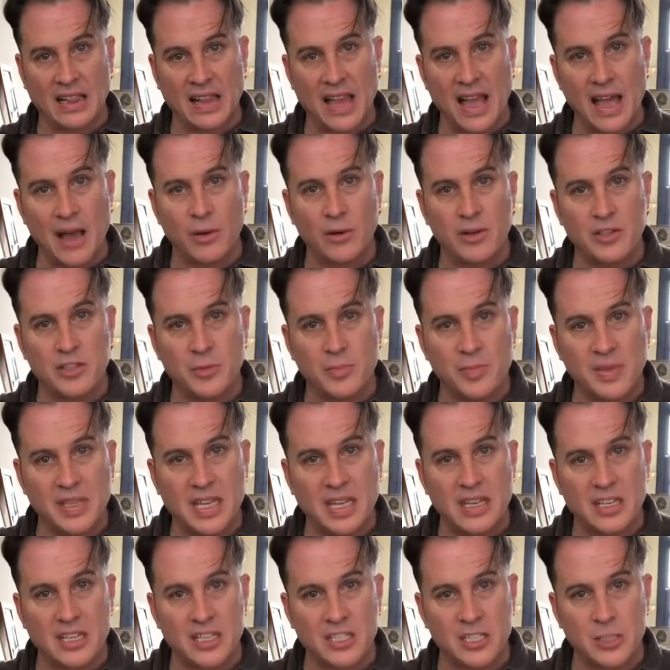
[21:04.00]
allow it to
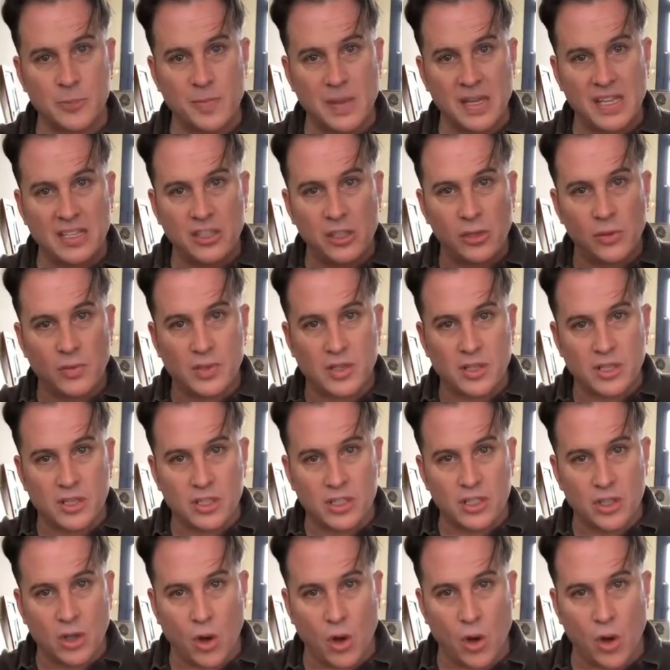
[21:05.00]
begin to speak to you and
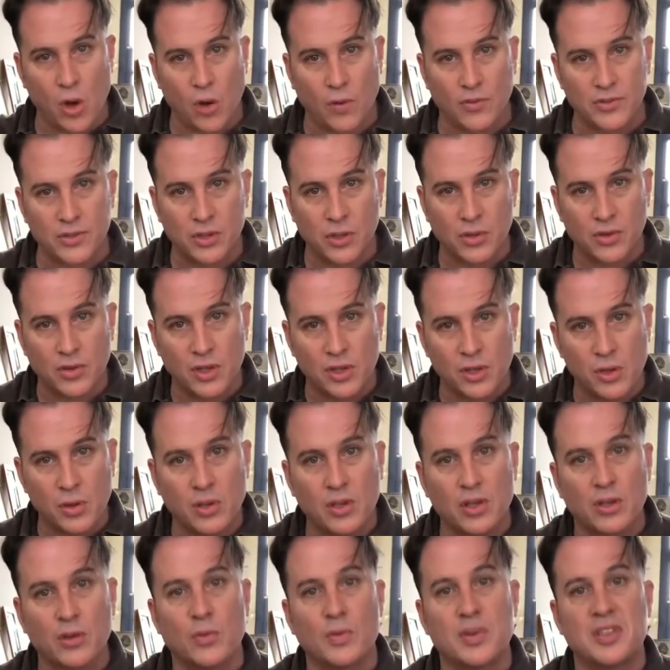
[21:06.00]
dissolve so that you
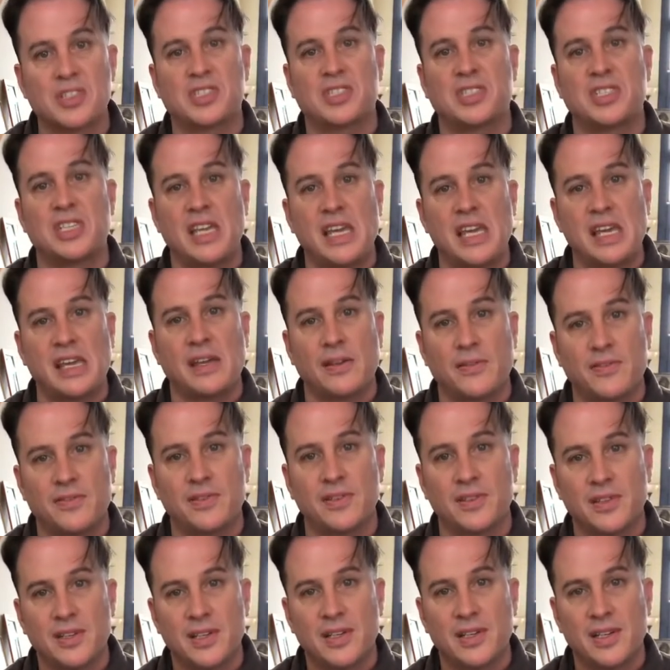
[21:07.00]
can receive
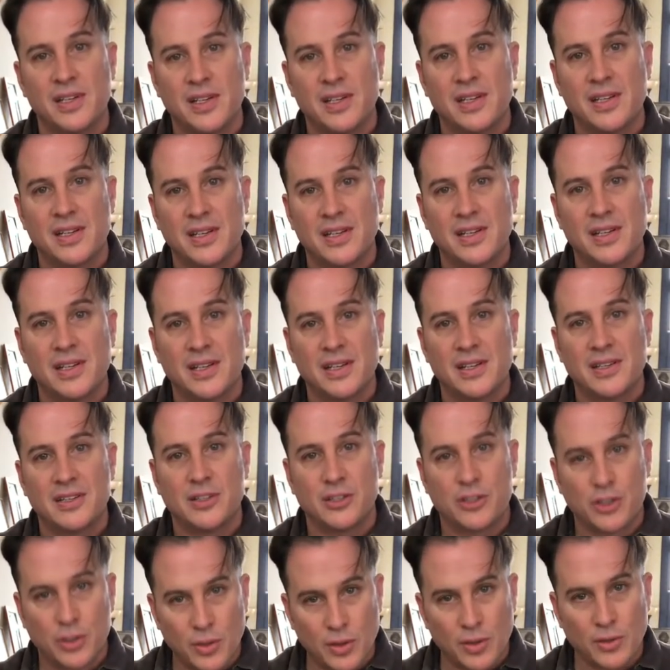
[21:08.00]

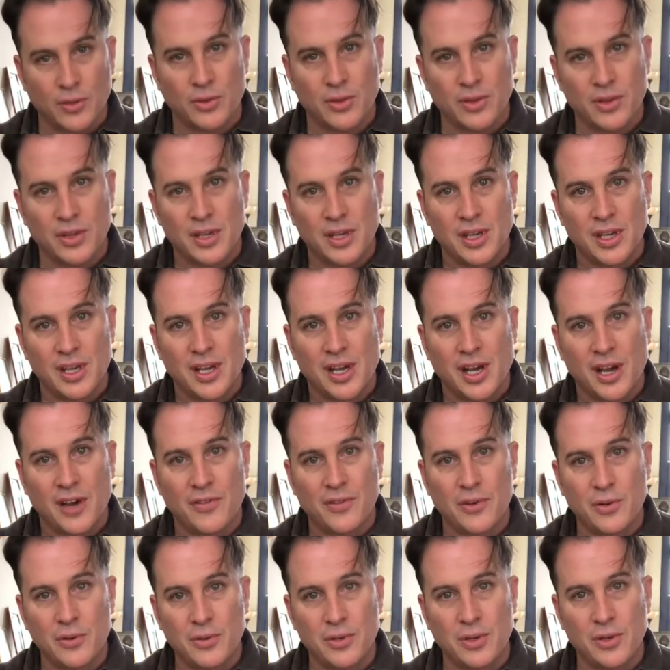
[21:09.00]
the truth
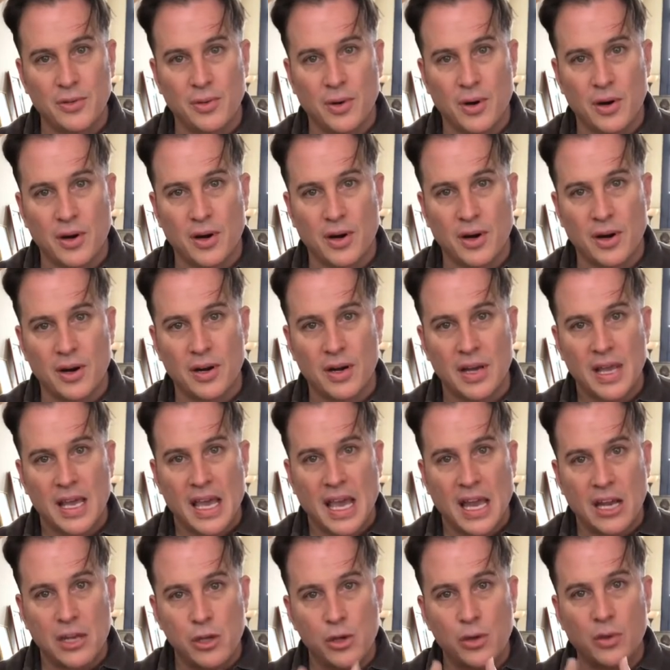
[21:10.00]
of who you are.
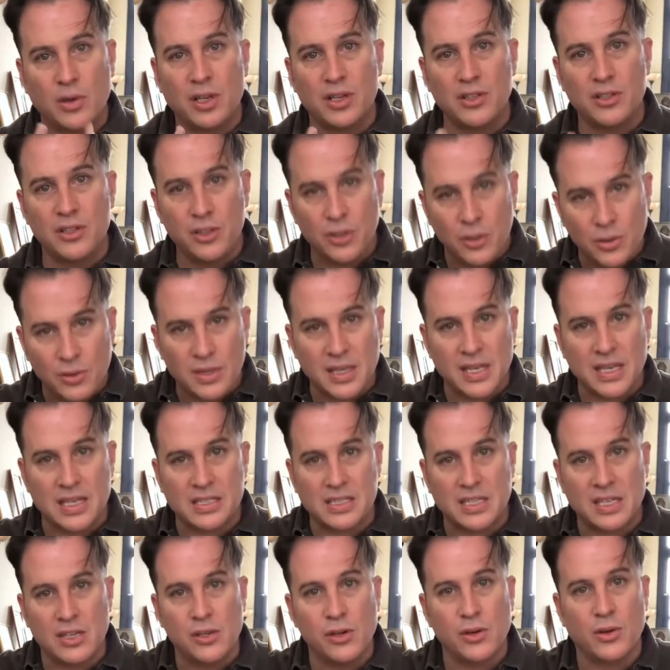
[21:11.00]
And you can do
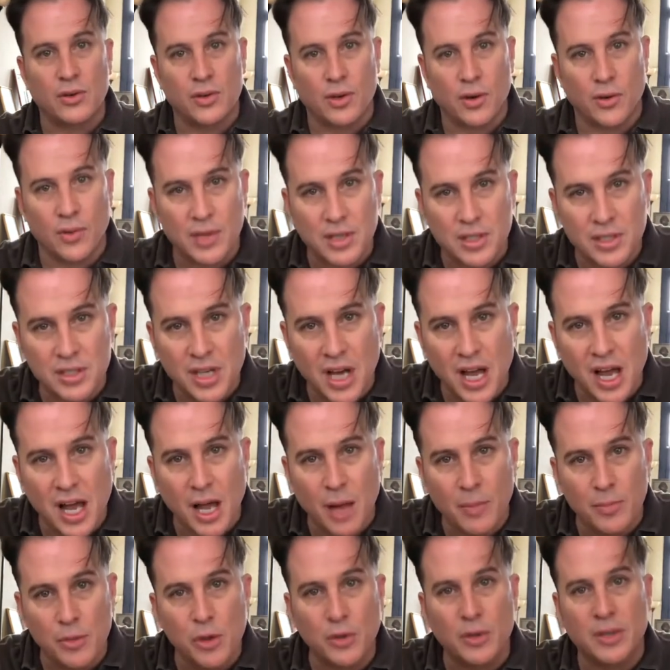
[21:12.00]
this in your current
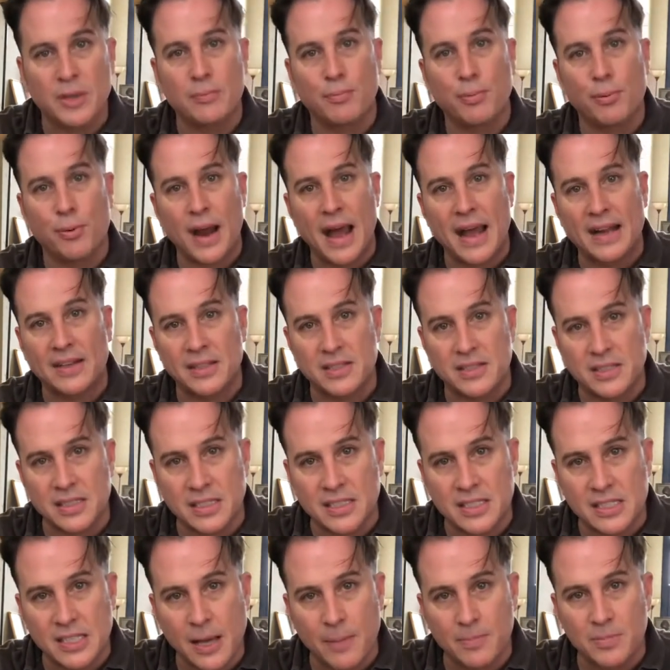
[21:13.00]
job. You can practice
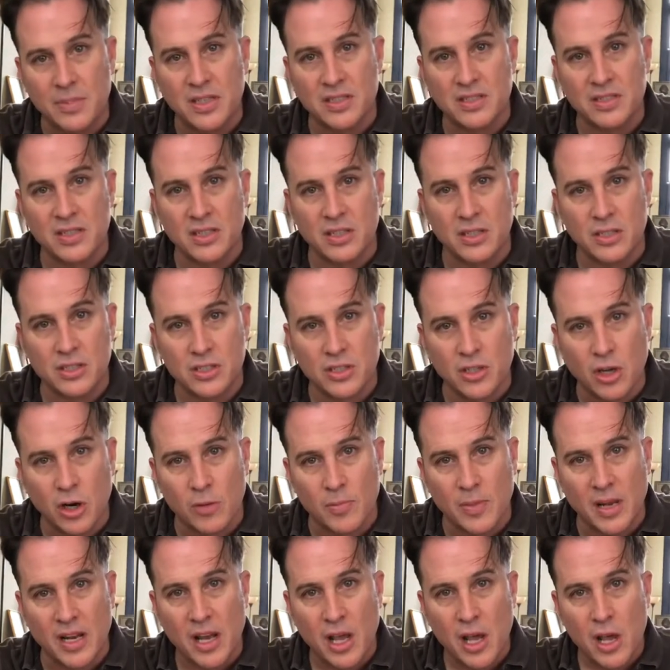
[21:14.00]
acceptance and
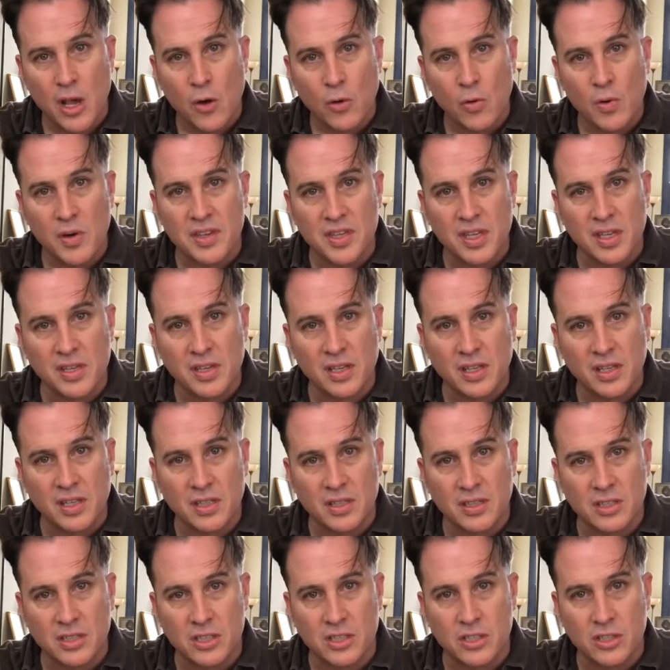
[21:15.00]
discernment within the
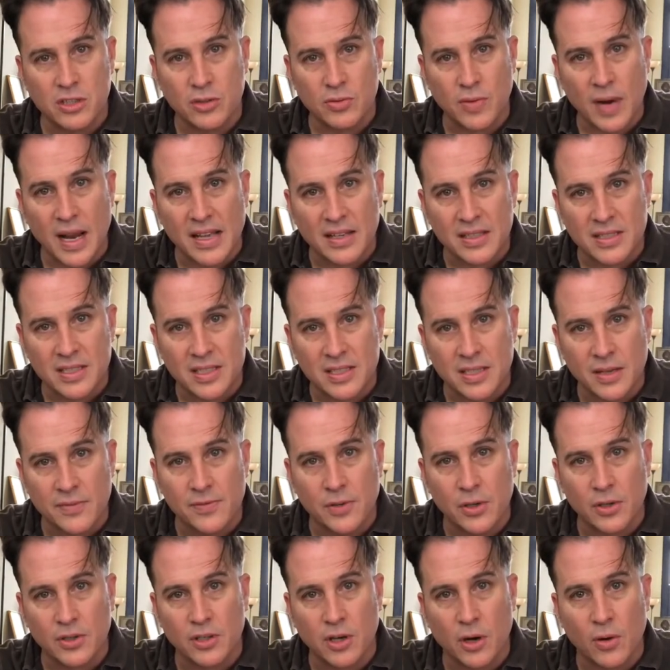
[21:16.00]
constraints
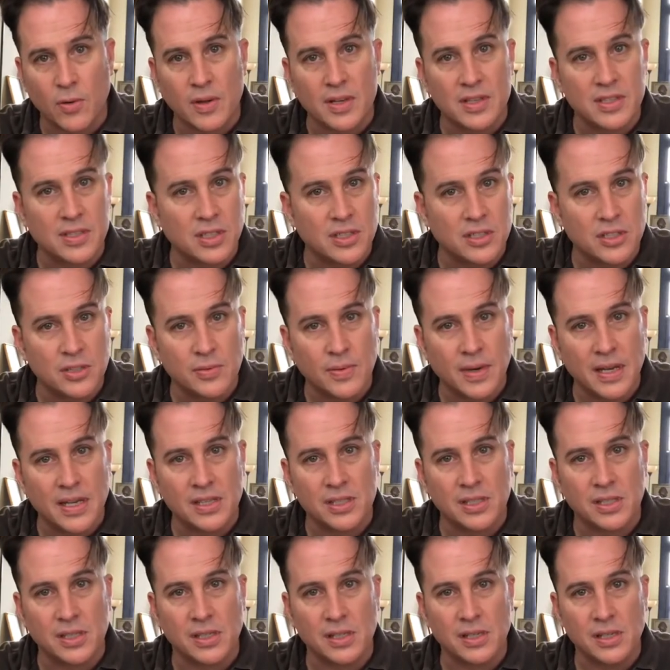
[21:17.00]
of your current
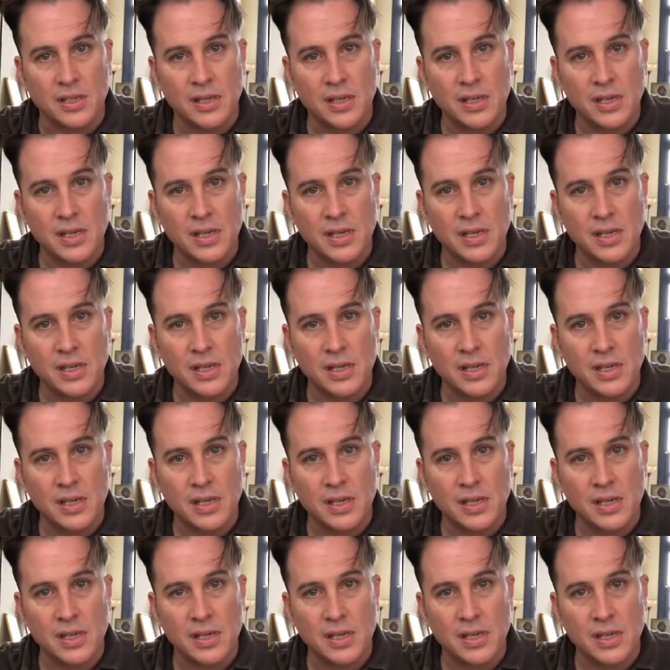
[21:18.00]
situation.